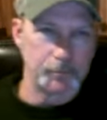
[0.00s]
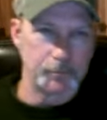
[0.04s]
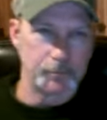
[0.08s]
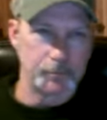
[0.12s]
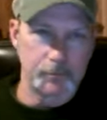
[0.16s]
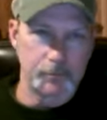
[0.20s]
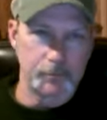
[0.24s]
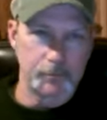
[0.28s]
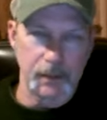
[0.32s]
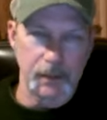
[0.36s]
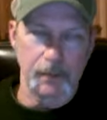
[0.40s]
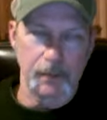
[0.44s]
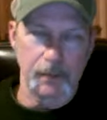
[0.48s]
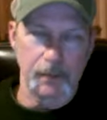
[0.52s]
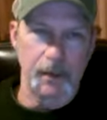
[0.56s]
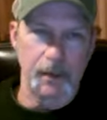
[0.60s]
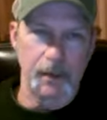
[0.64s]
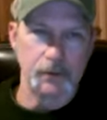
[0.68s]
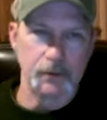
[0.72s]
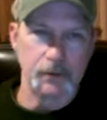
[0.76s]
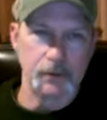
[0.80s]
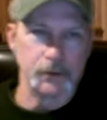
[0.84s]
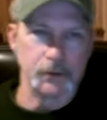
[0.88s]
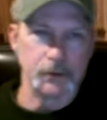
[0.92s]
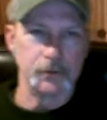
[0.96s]
thing about
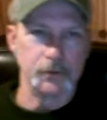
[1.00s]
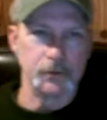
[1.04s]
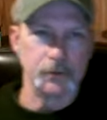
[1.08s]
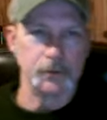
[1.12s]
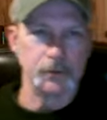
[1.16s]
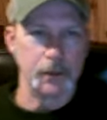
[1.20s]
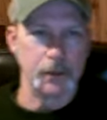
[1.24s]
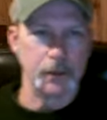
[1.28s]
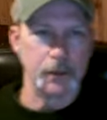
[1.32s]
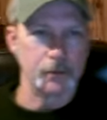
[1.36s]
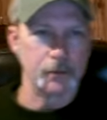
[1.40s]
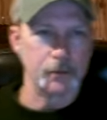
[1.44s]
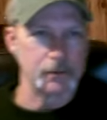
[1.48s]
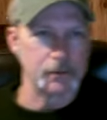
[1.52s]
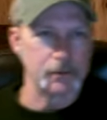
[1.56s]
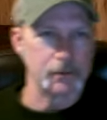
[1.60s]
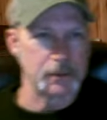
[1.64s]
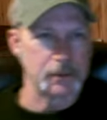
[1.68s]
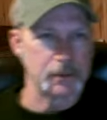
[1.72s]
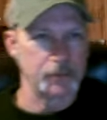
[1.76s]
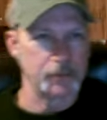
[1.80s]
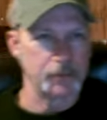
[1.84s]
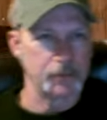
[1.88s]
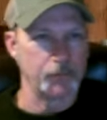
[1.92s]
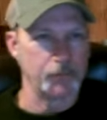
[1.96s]
June Jones,
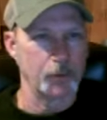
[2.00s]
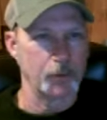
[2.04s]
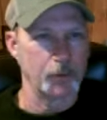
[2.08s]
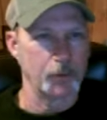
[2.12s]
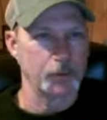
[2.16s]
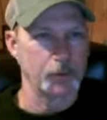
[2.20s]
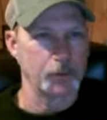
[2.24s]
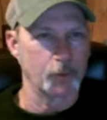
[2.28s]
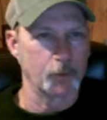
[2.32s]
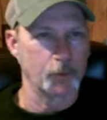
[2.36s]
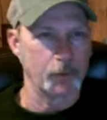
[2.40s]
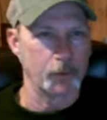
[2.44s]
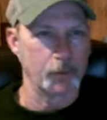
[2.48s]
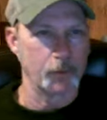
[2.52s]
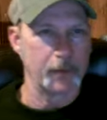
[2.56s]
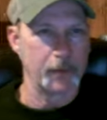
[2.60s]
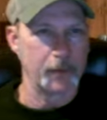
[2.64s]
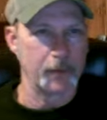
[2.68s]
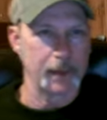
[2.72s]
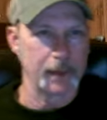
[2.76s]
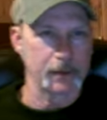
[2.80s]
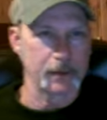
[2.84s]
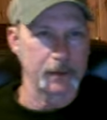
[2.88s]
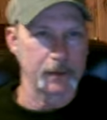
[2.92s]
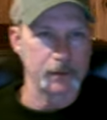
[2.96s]
the former
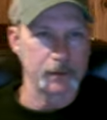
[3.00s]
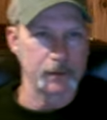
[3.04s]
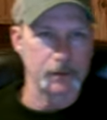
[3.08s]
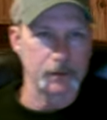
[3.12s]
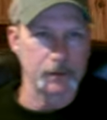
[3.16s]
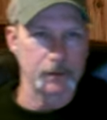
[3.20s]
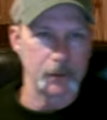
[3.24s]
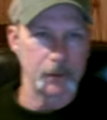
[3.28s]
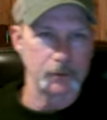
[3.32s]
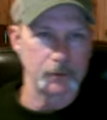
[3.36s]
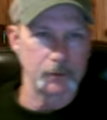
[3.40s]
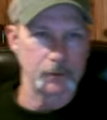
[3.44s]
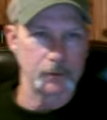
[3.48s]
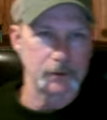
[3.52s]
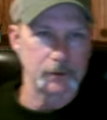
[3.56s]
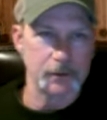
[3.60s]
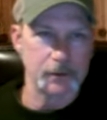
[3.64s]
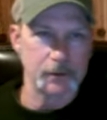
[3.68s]
quarterback and coach,